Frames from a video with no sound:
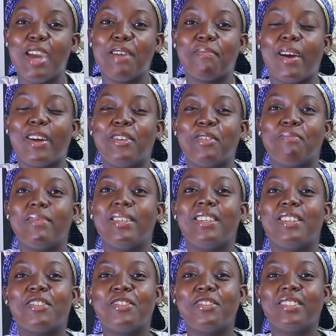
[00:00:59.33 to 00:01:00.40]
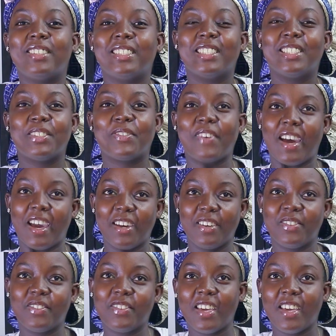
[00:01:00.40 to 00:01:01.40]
And my nominee code is 5.